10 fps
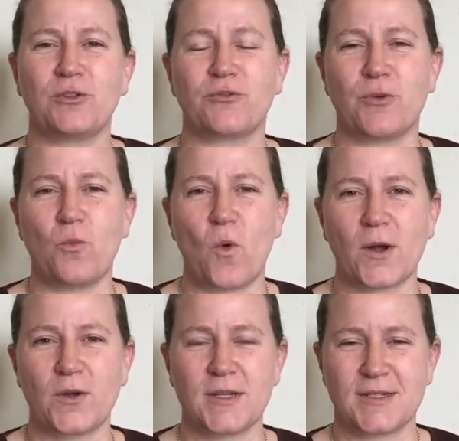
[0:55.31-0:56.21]
from
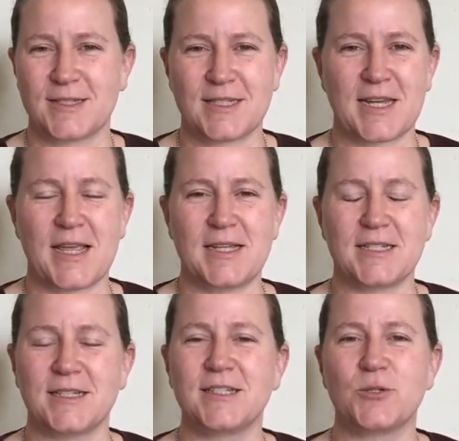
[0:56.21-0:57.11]
one
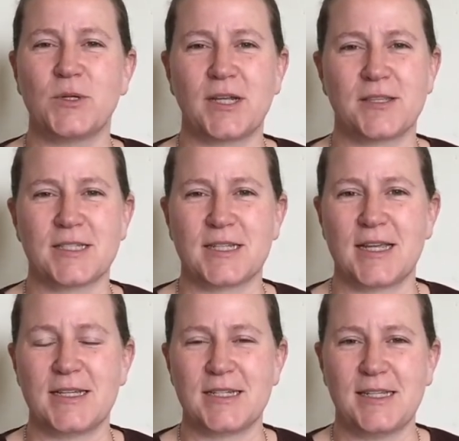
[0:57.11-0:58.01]
state into another
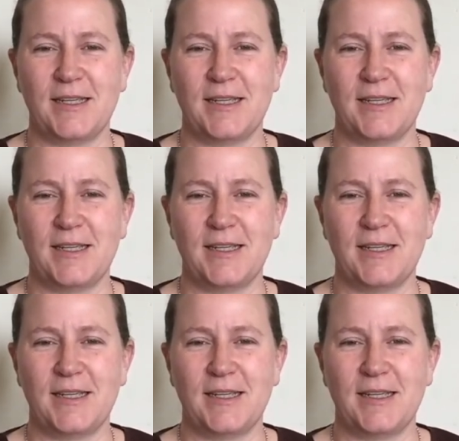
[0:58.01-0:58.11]
state.